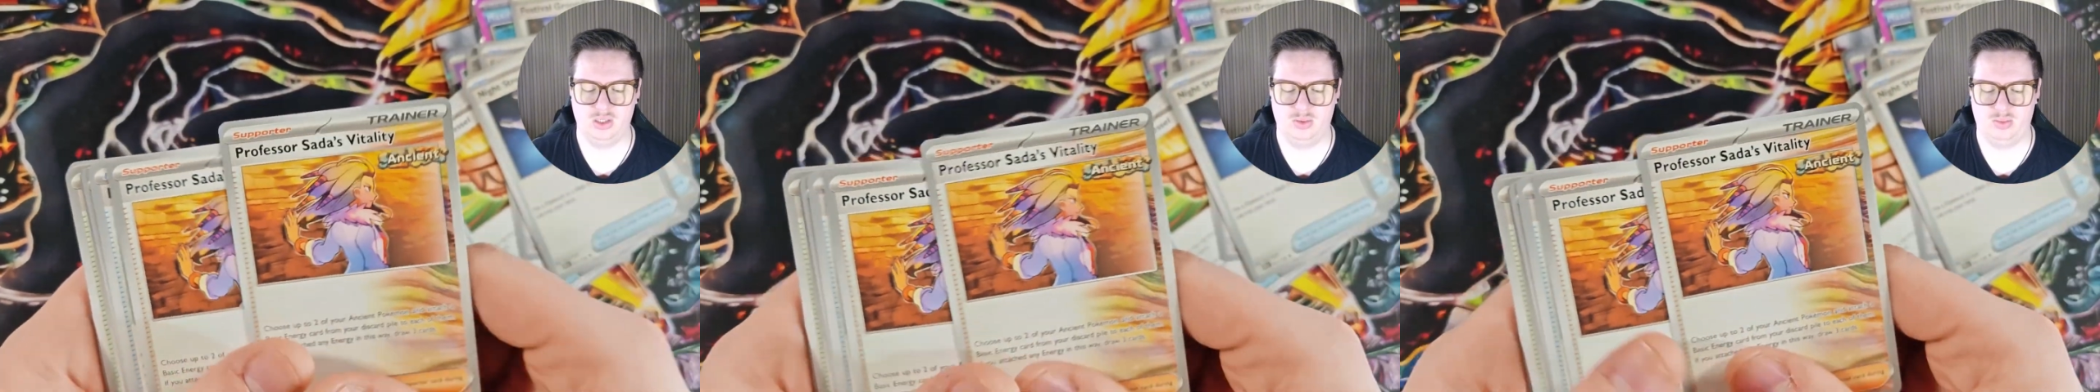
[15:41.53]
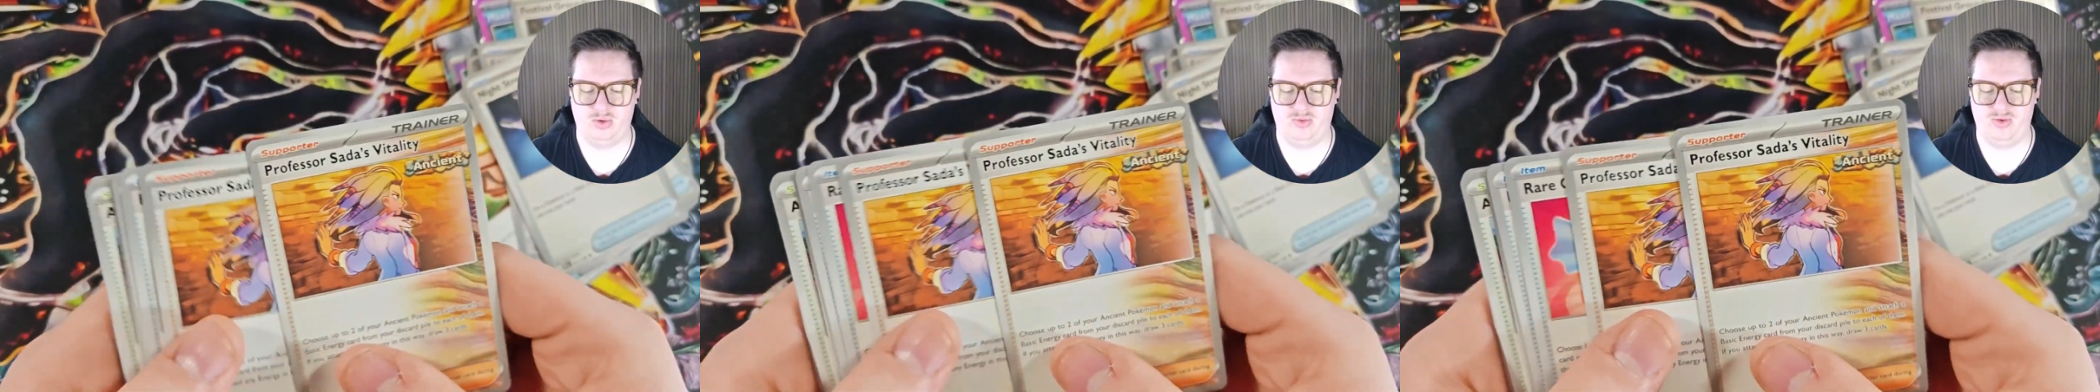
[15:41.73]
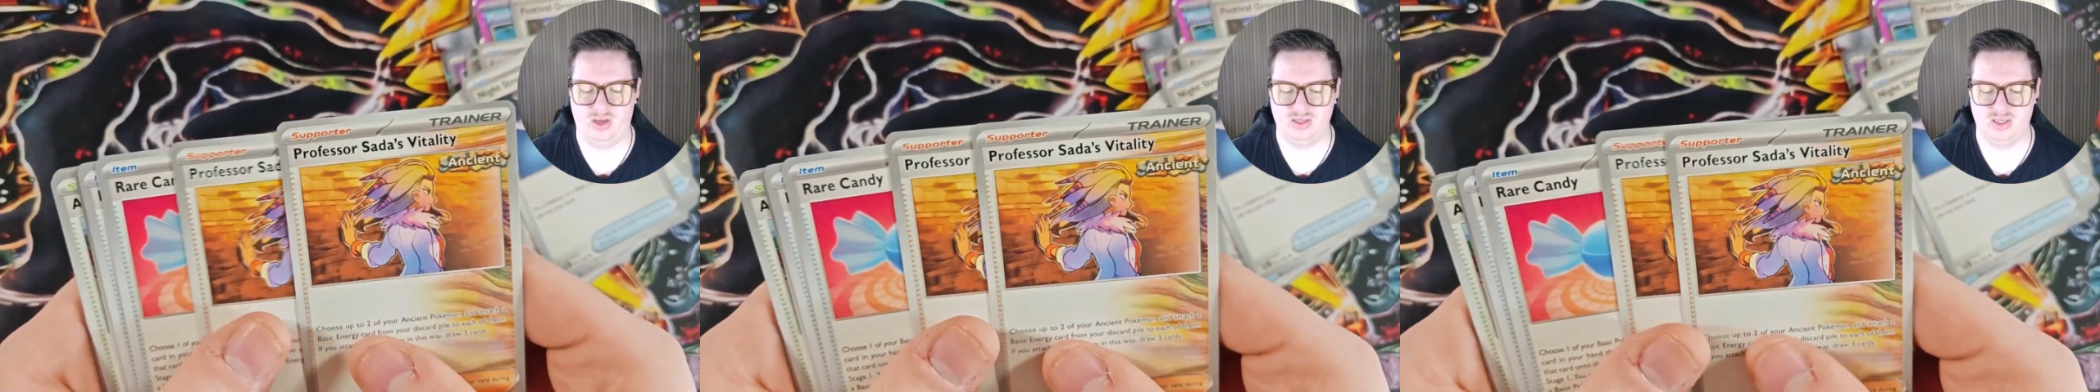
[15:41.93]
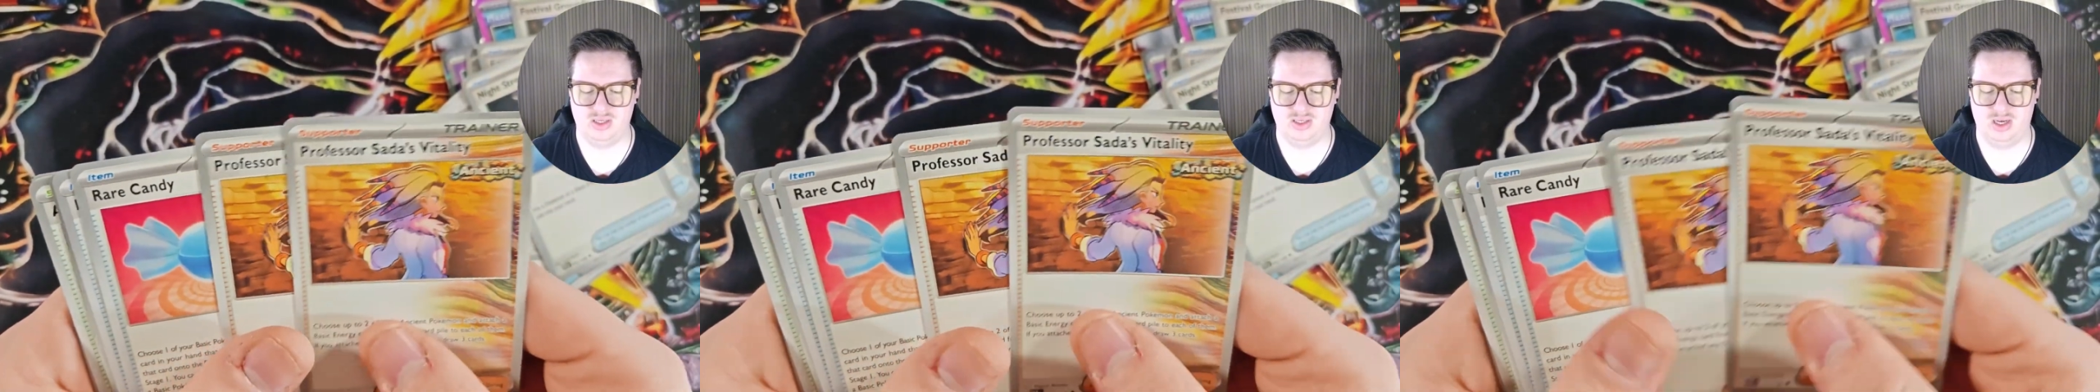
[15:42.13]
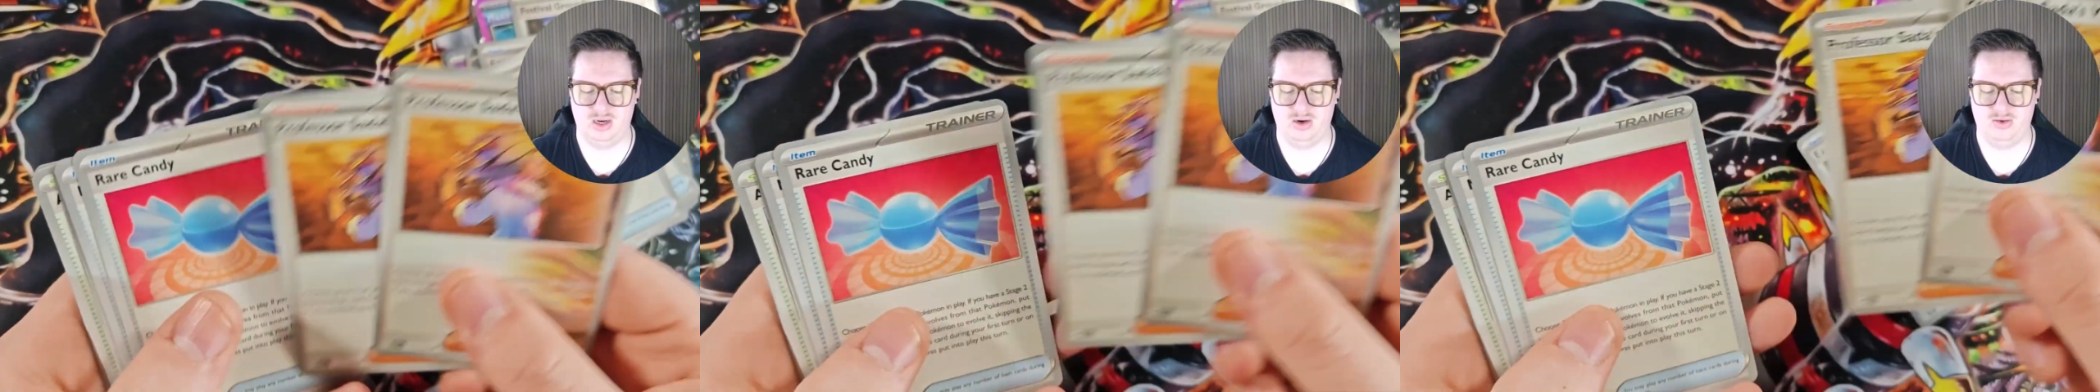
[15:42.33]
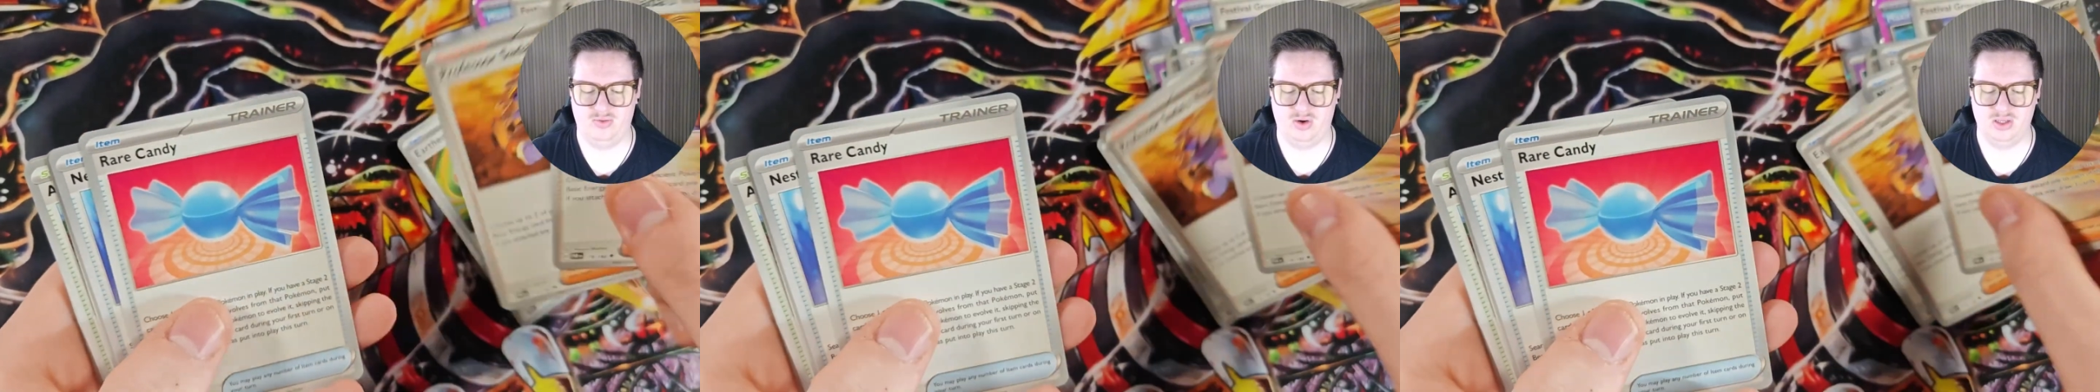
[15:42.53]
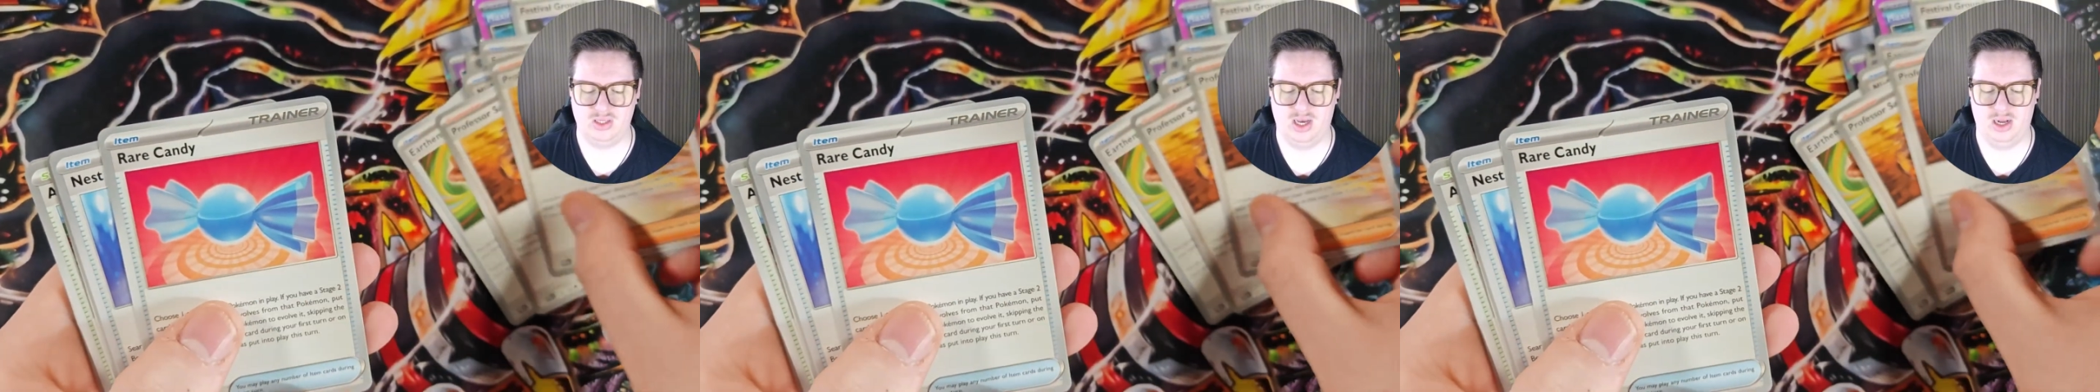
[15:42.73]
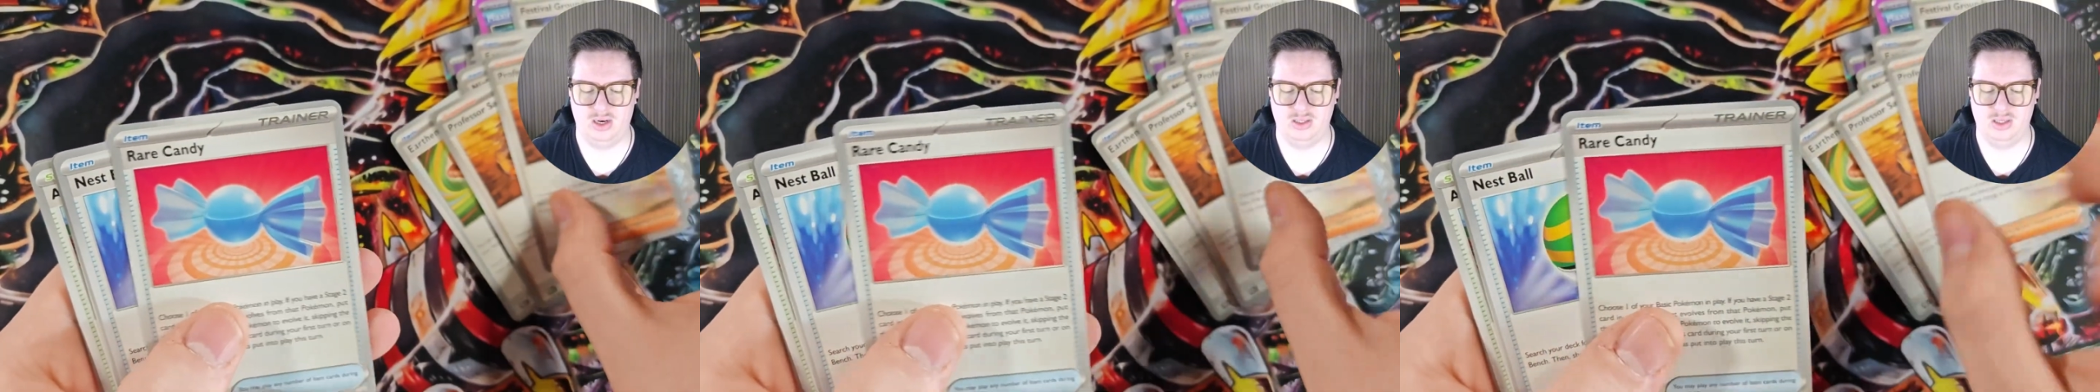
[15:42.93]
Professor Sader's
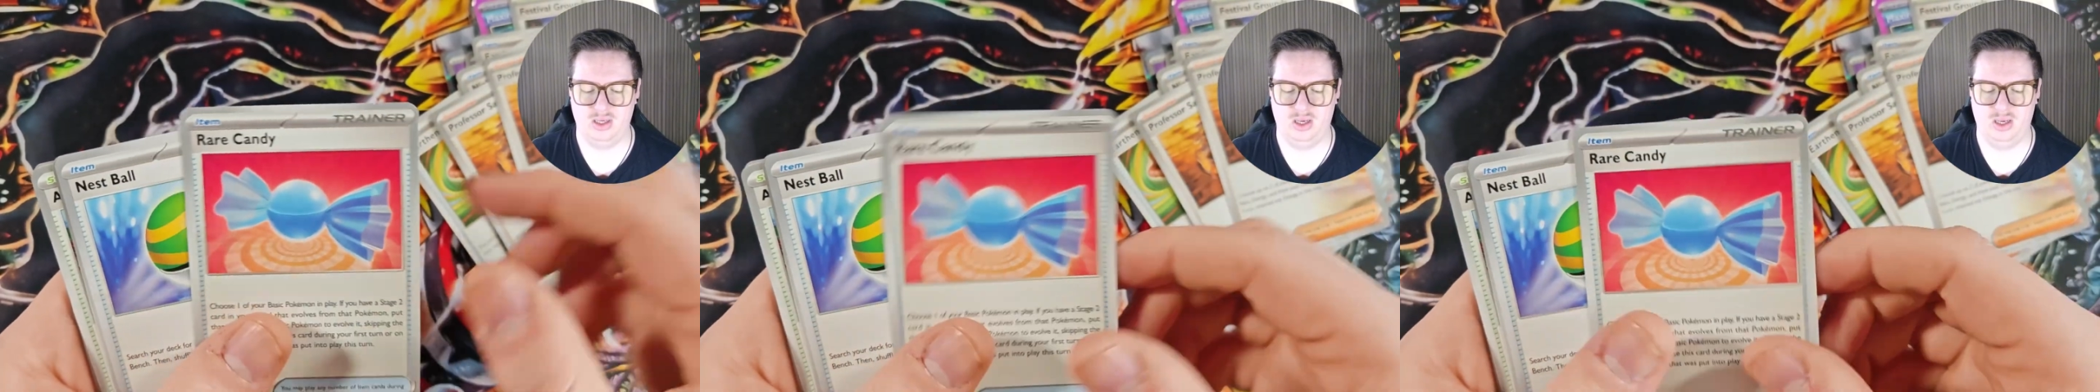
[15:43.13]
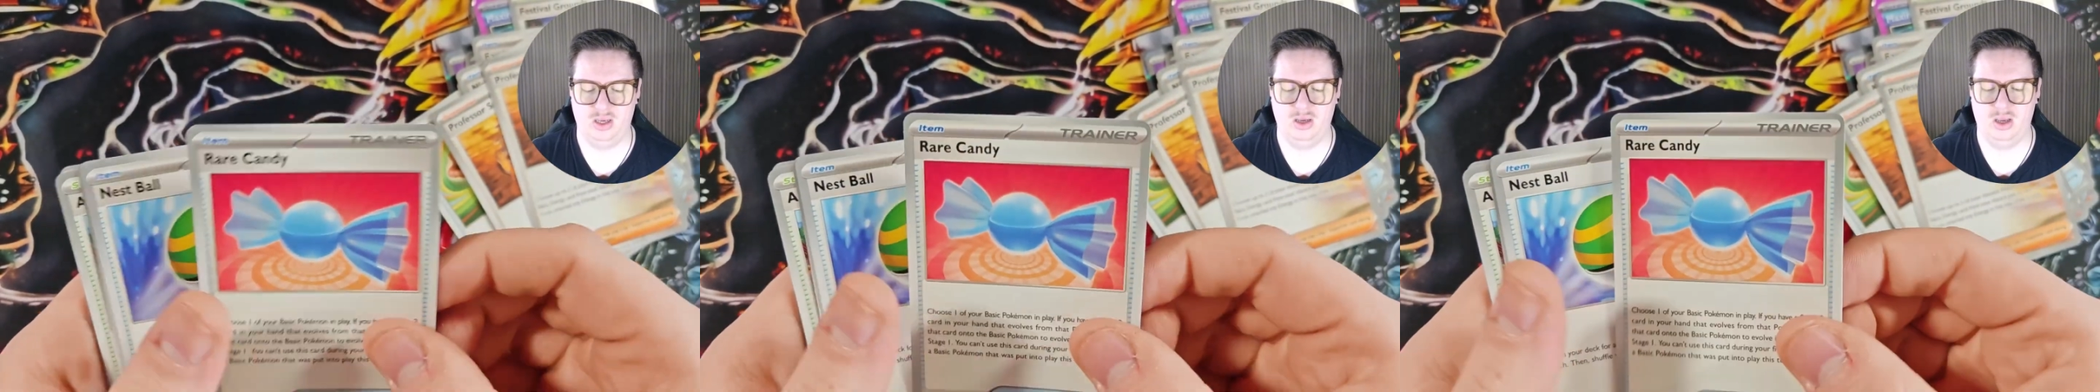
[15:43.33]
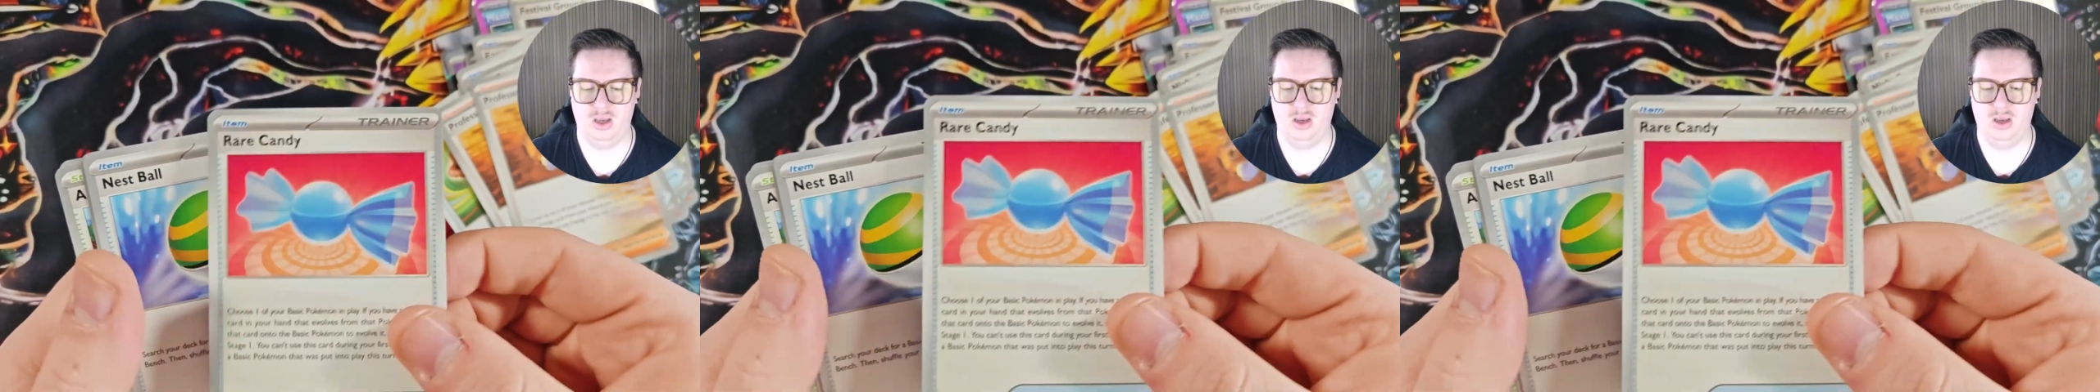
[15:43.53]
Vitality,